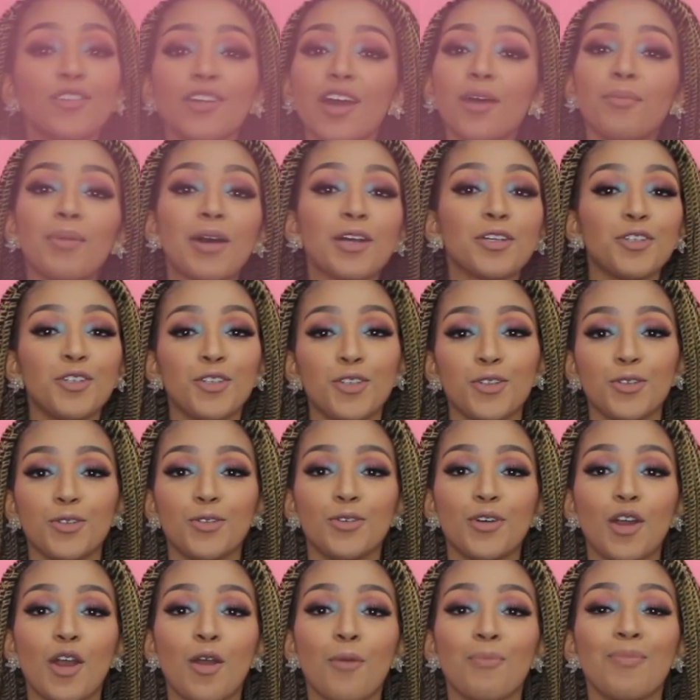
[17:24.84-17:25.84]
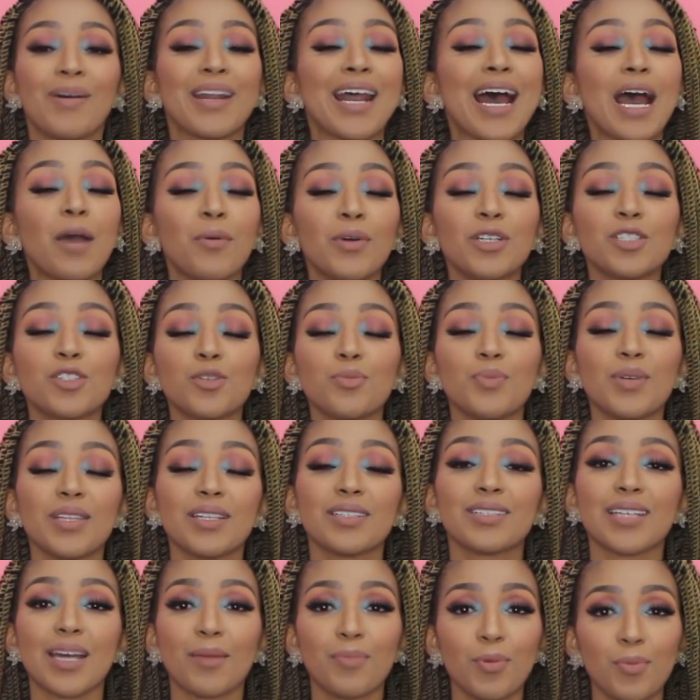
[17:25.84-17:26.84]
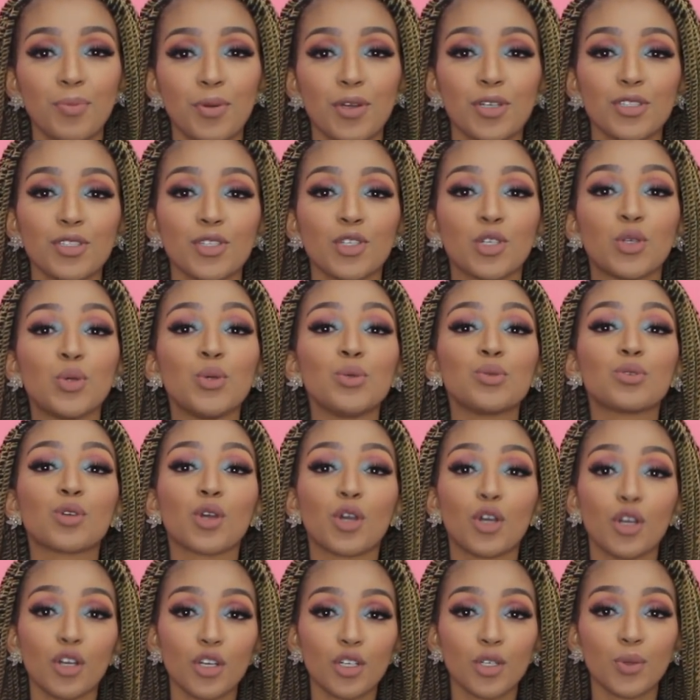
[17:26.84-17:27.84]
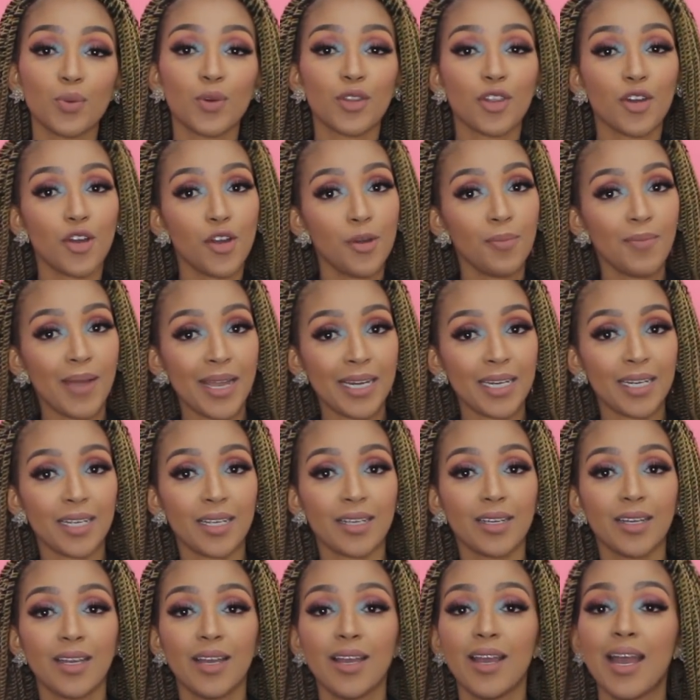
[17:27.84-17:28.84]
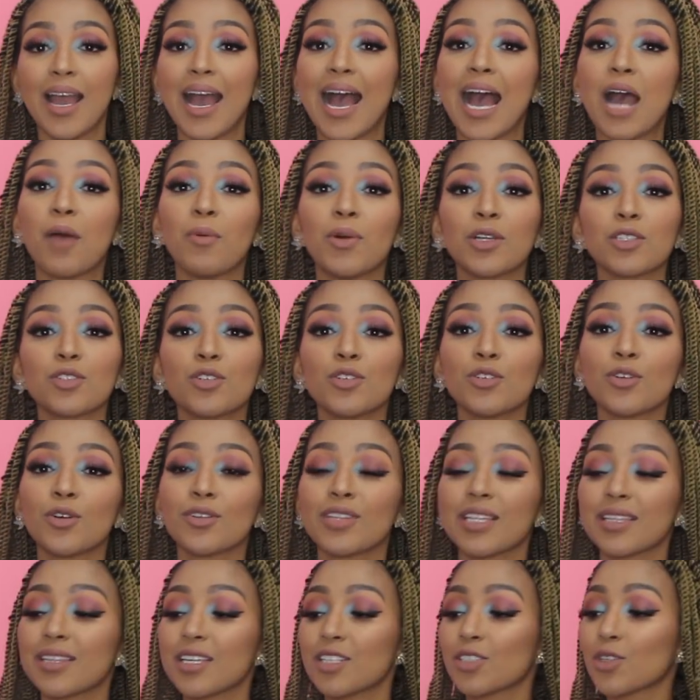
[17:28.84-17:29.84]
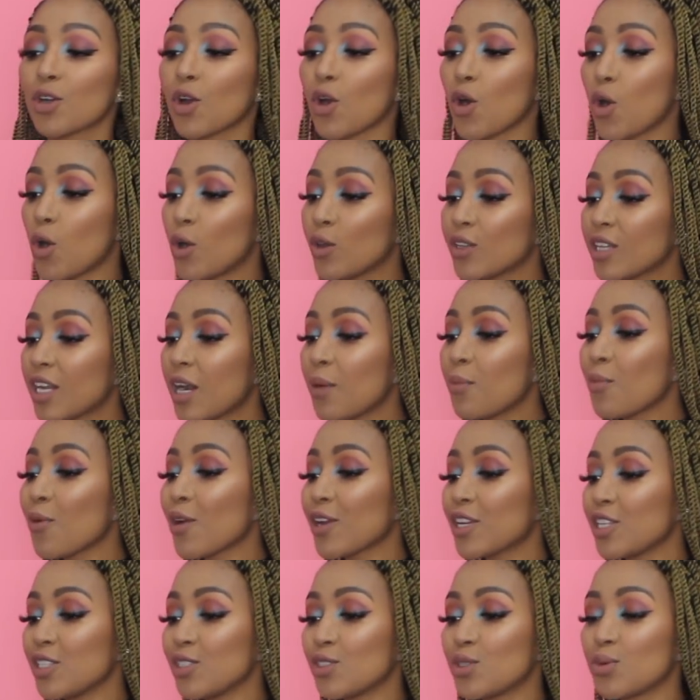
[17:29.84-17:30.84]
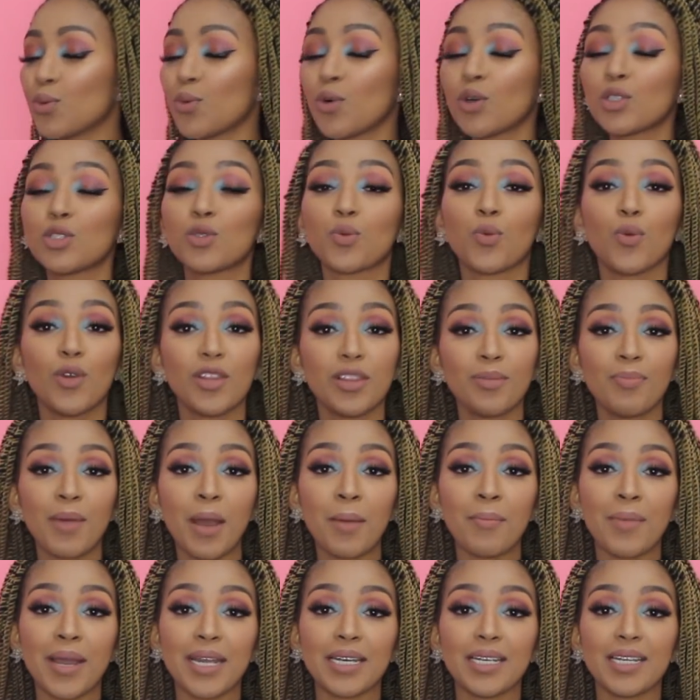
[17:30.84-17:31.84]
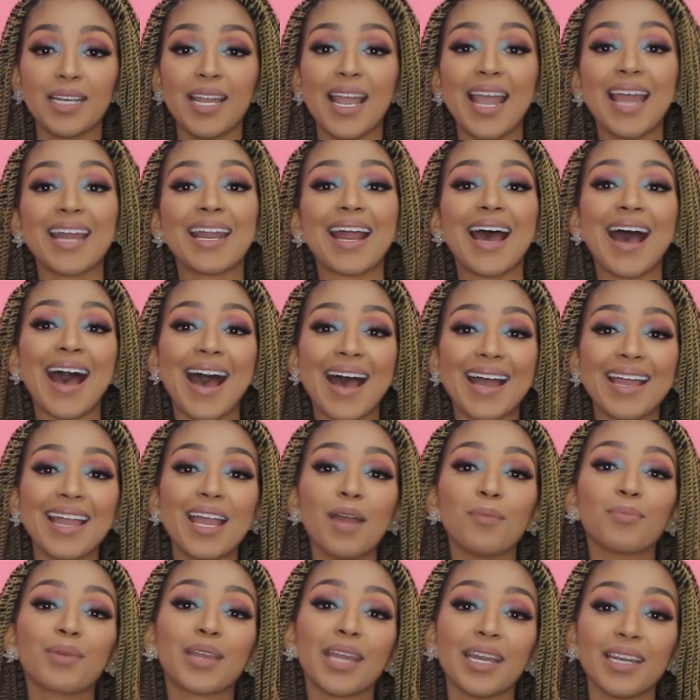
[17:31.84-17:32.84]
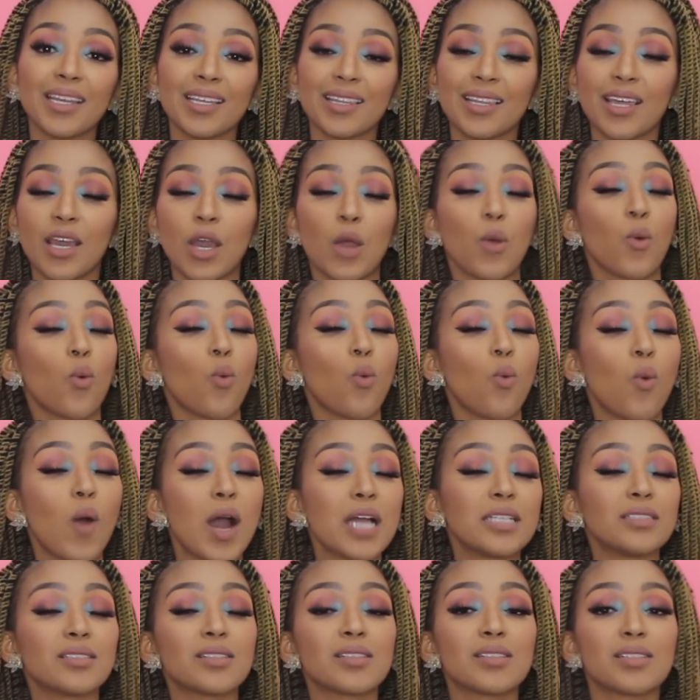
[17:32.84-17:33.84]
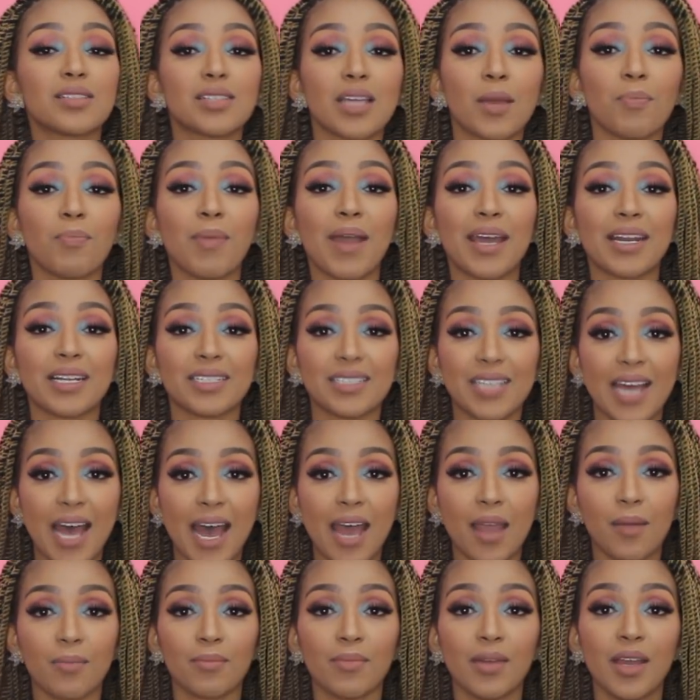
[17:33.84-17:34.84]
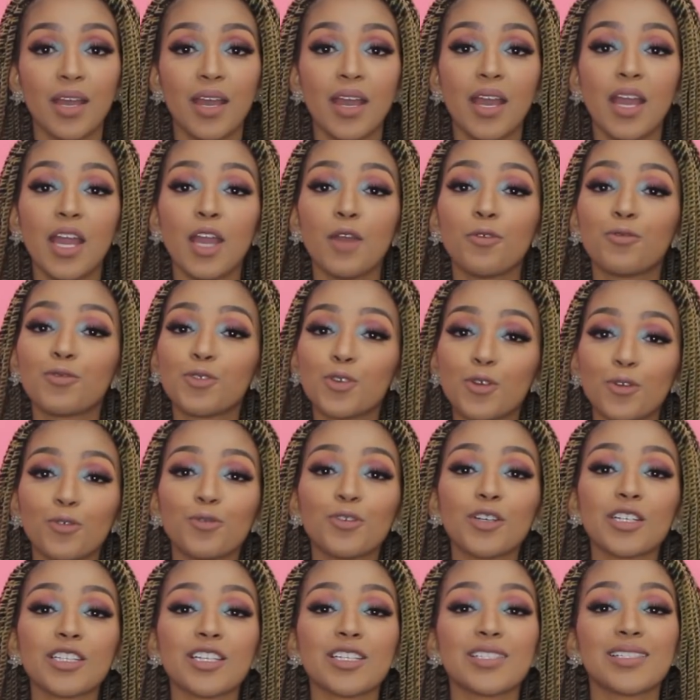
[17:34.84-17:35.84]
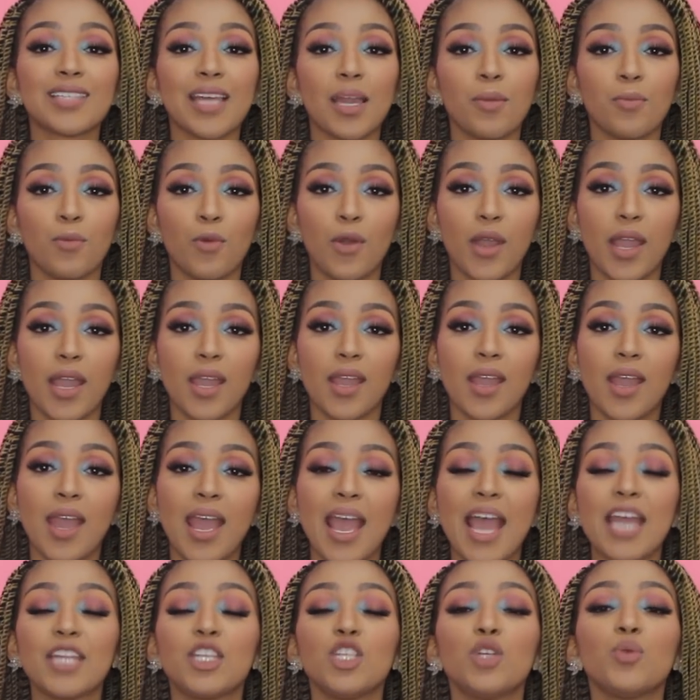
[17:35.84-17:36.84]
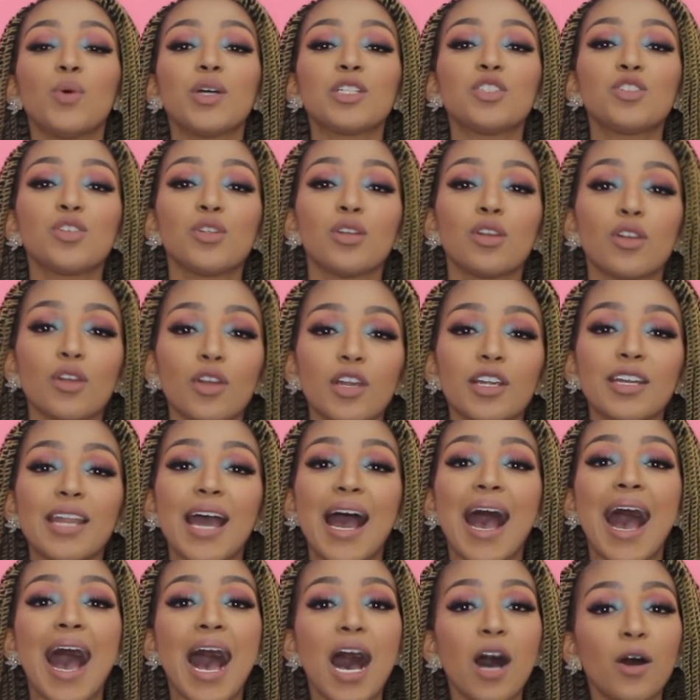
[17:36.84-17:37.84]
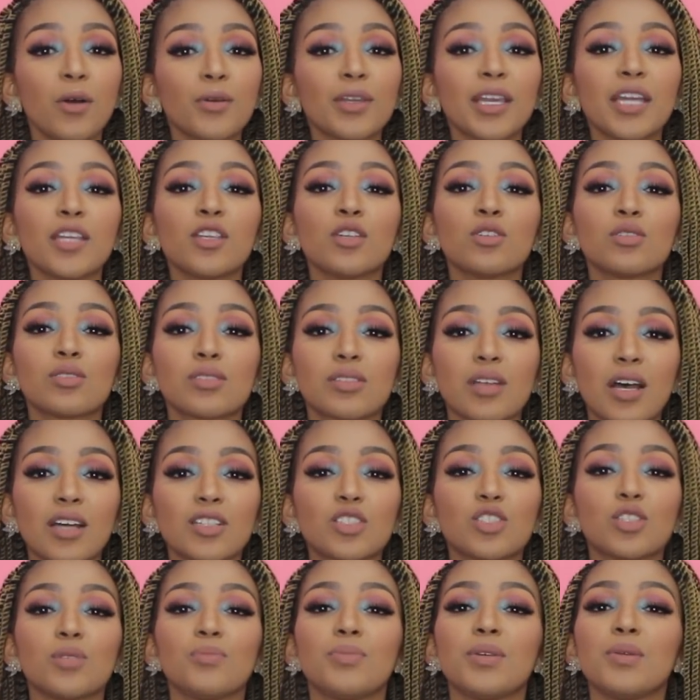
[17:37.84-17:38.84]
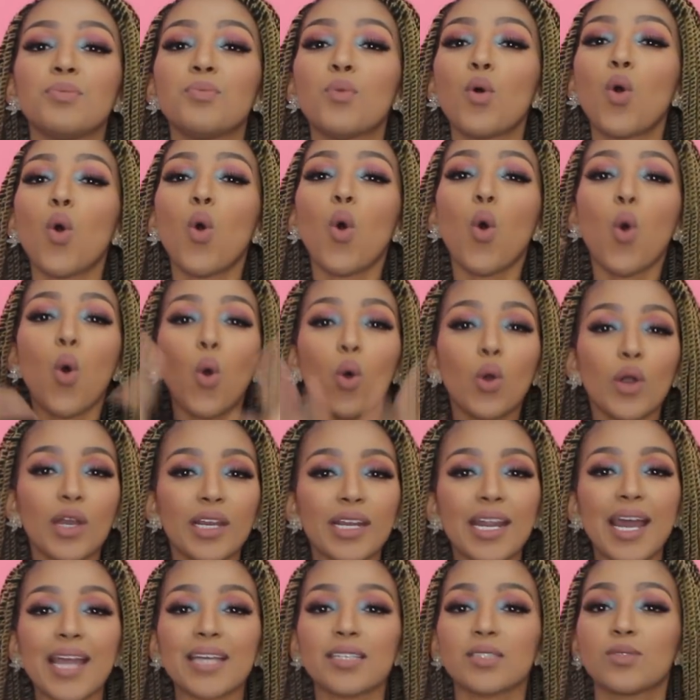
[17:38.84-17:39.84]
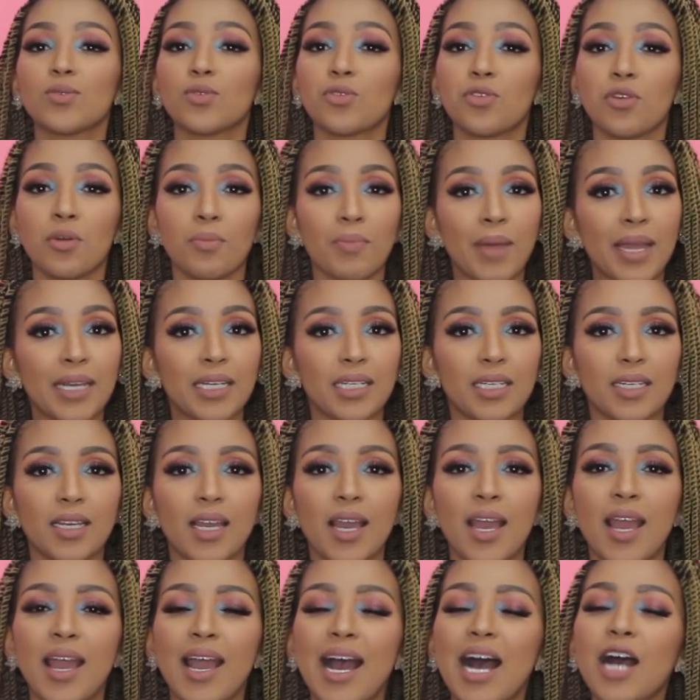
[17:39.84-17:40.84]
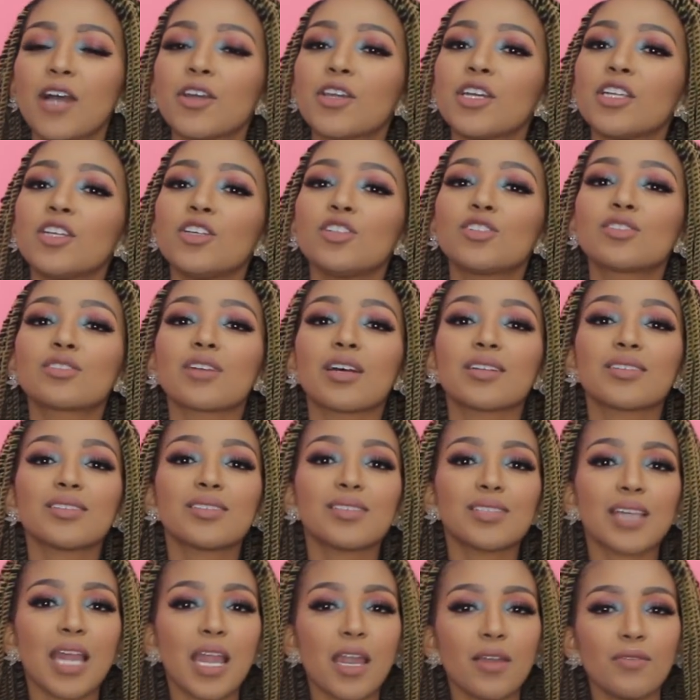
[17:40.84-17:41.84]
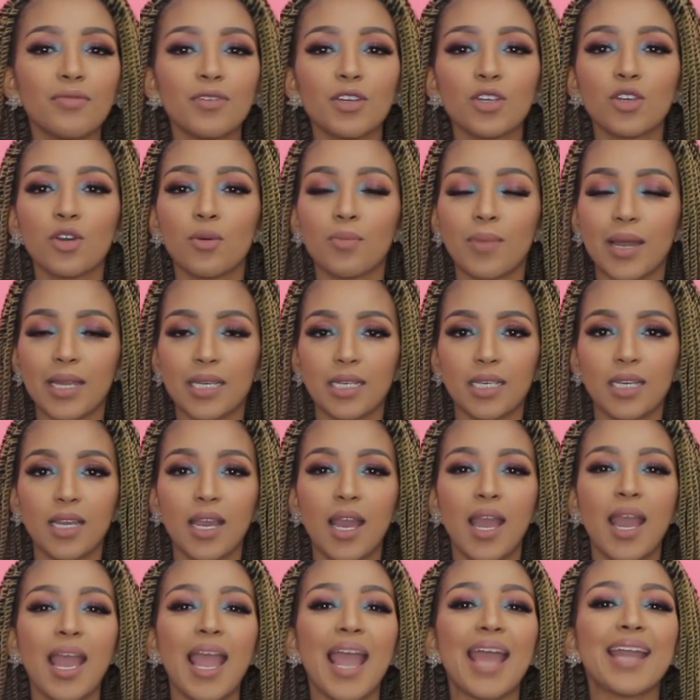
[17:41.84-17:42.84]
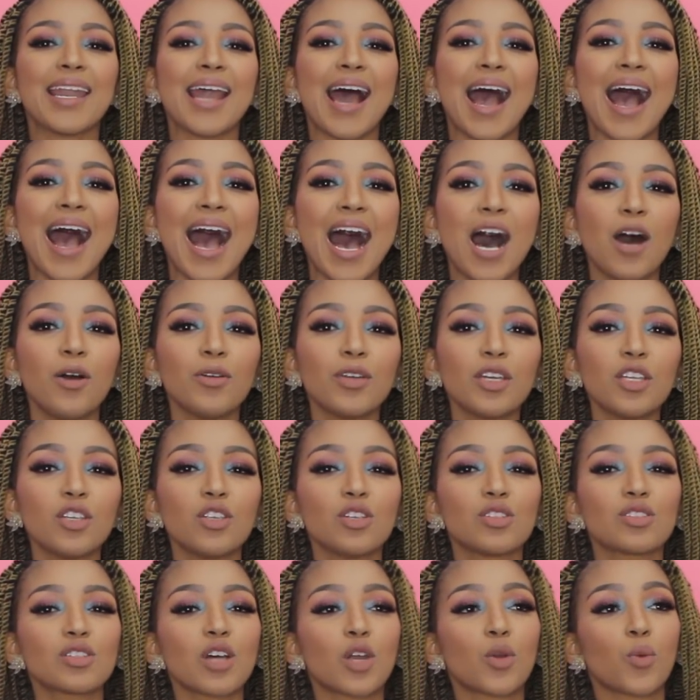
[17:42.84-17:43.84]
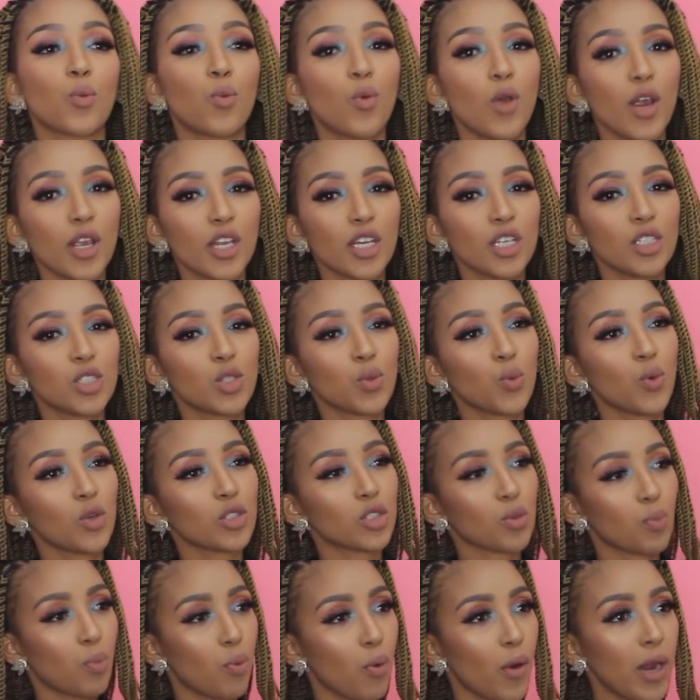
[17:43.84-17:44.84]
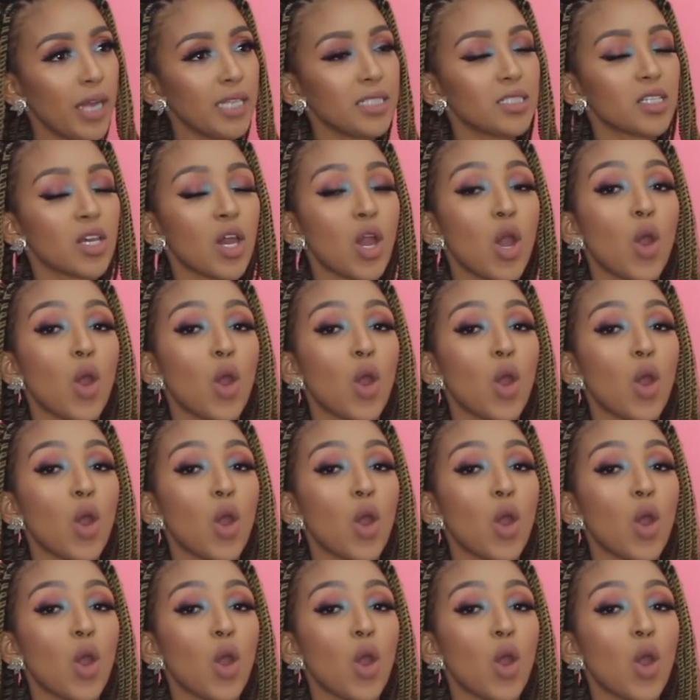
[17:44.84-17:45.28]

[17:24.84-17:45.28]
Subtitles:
don't know about you, but I want to be the type of person who's good with her money. I want to know that there's a goal that I'm working towards with my money, and I am getting there one step at a time. If you feel the same way and you want to learn how can you start to be more organized with your money, how can you start saving your money, and how can you start working towards a point